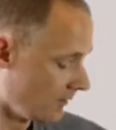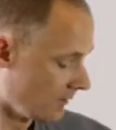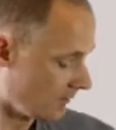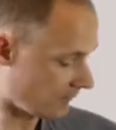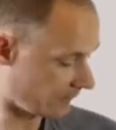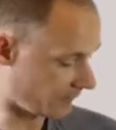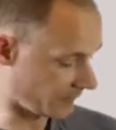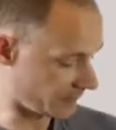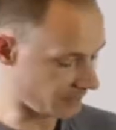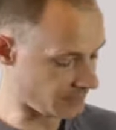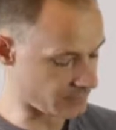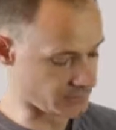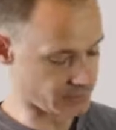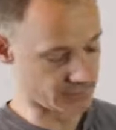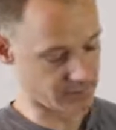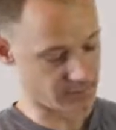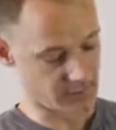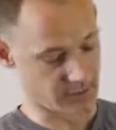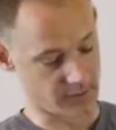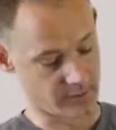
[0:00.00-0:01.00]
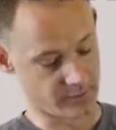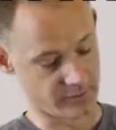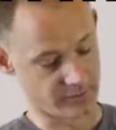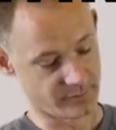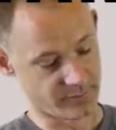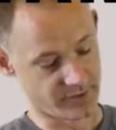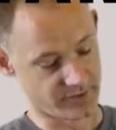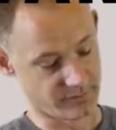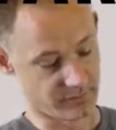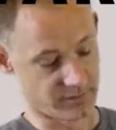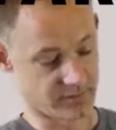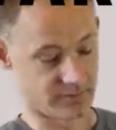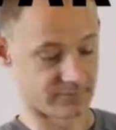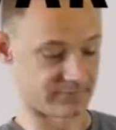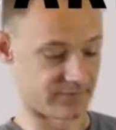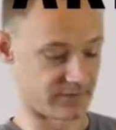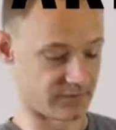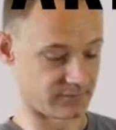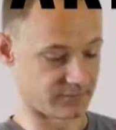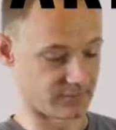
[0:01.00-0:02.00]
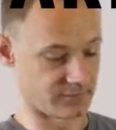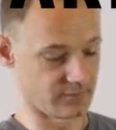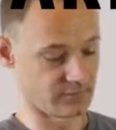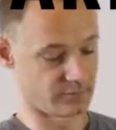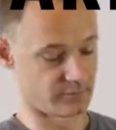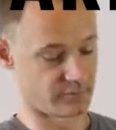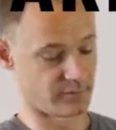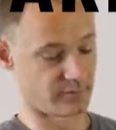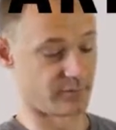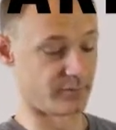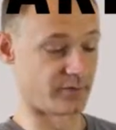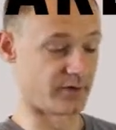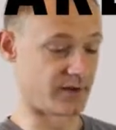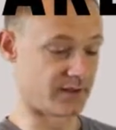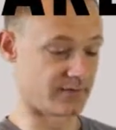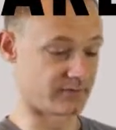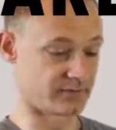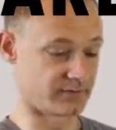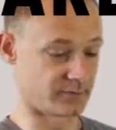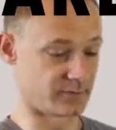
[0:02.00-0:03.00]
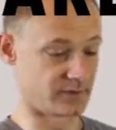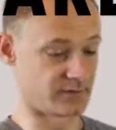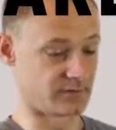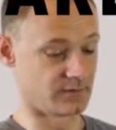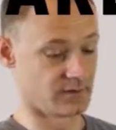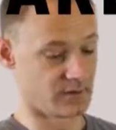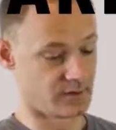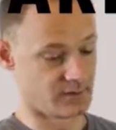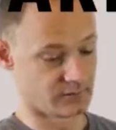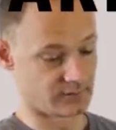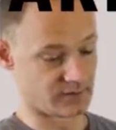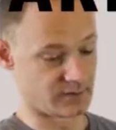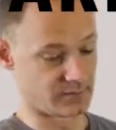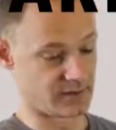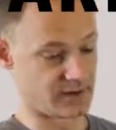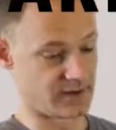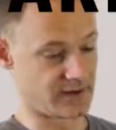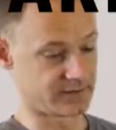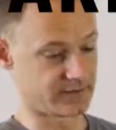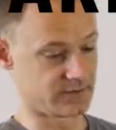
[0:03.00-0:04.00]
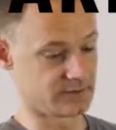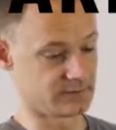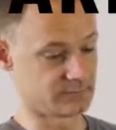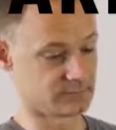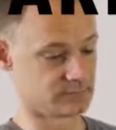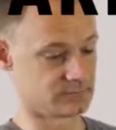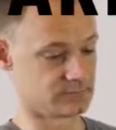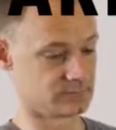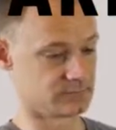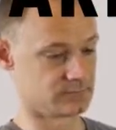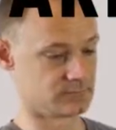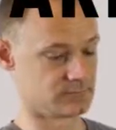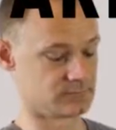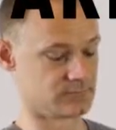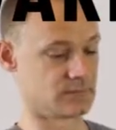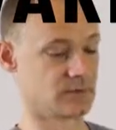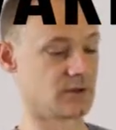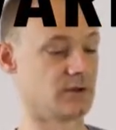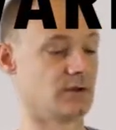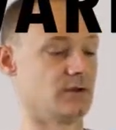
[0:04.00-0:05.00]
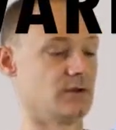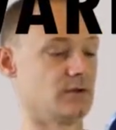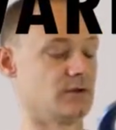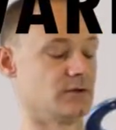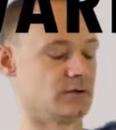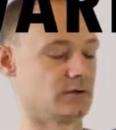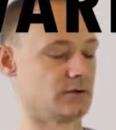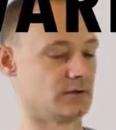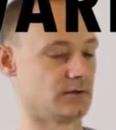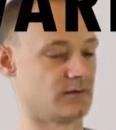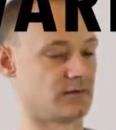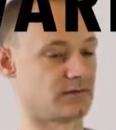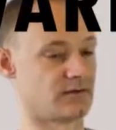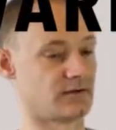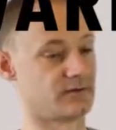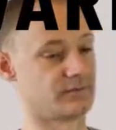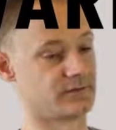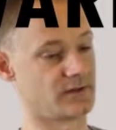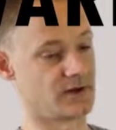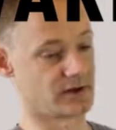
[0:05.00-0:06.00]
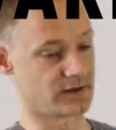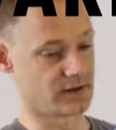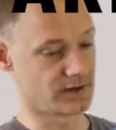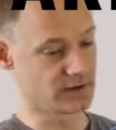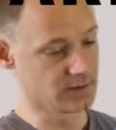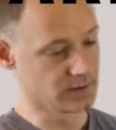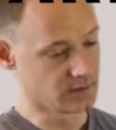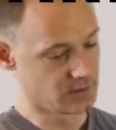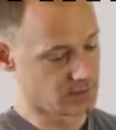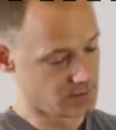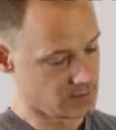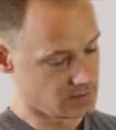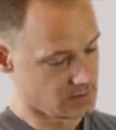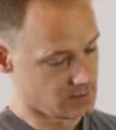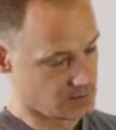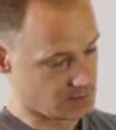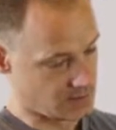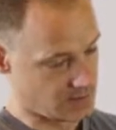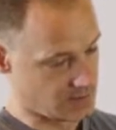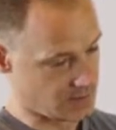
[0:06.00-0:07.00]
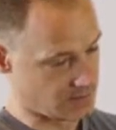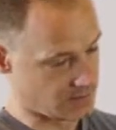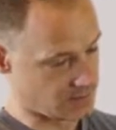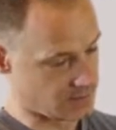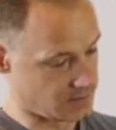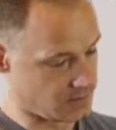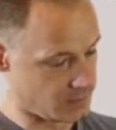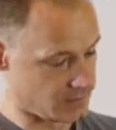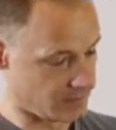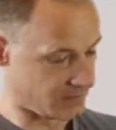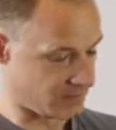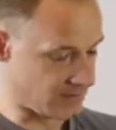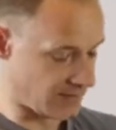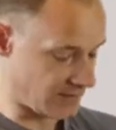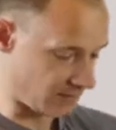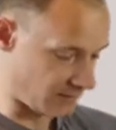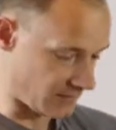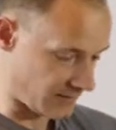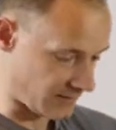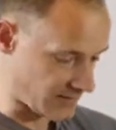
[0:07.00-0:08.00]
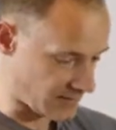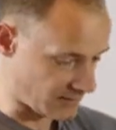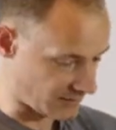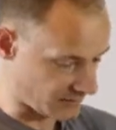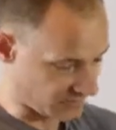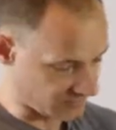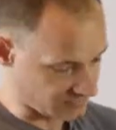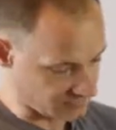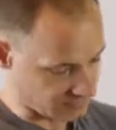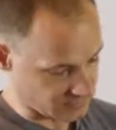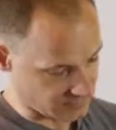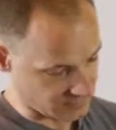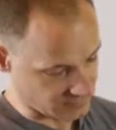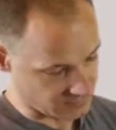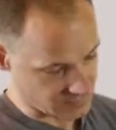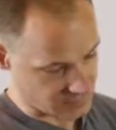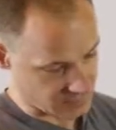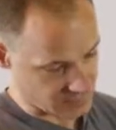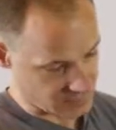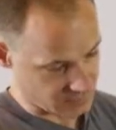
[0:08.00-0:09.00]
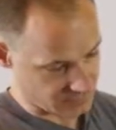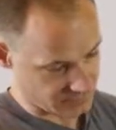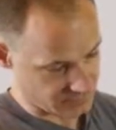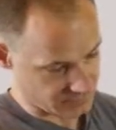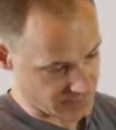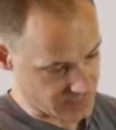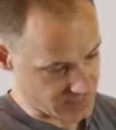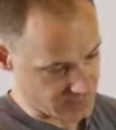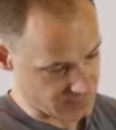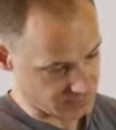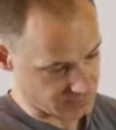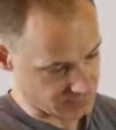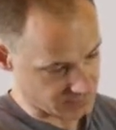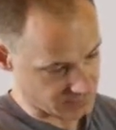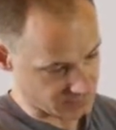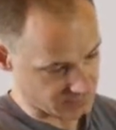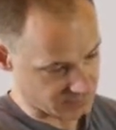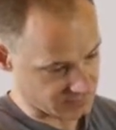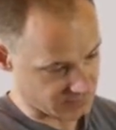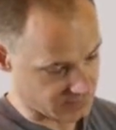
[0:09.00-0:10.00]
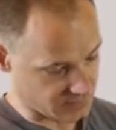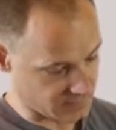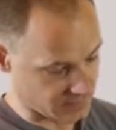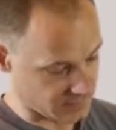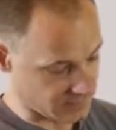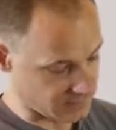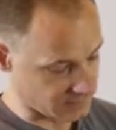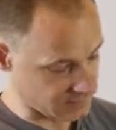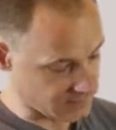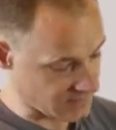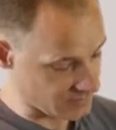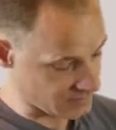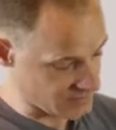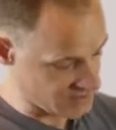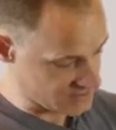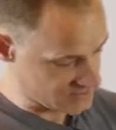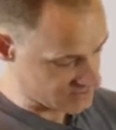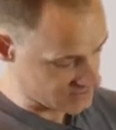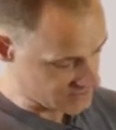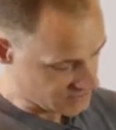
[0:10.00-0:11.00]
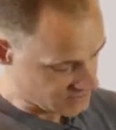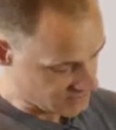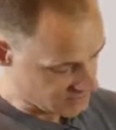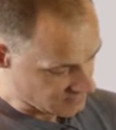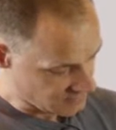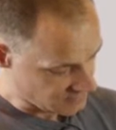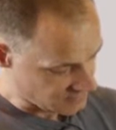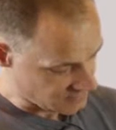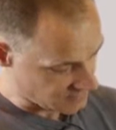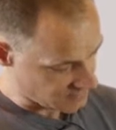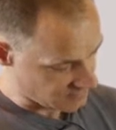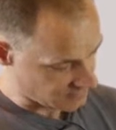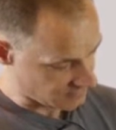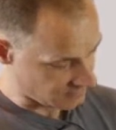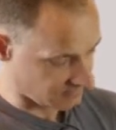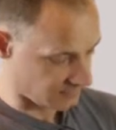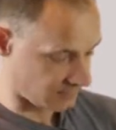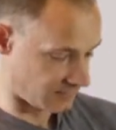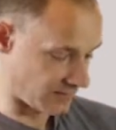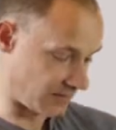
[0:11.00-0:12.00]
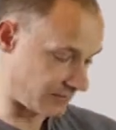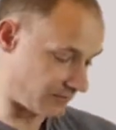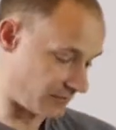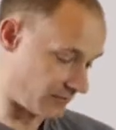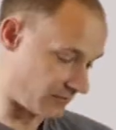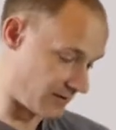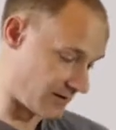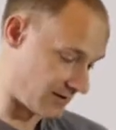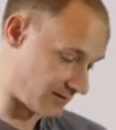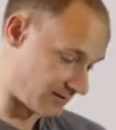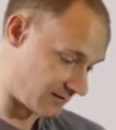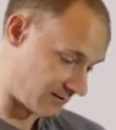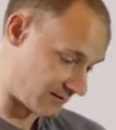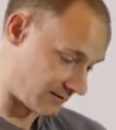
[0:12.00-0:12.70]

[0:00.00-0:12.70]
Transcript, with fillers: The first thing you wanna do with the hardware is make sure that it functions. Remember, it has to be double acting and self-locking. And then you want to take a look at it, make sure it's not out of round, there's not any damage, and check for rust.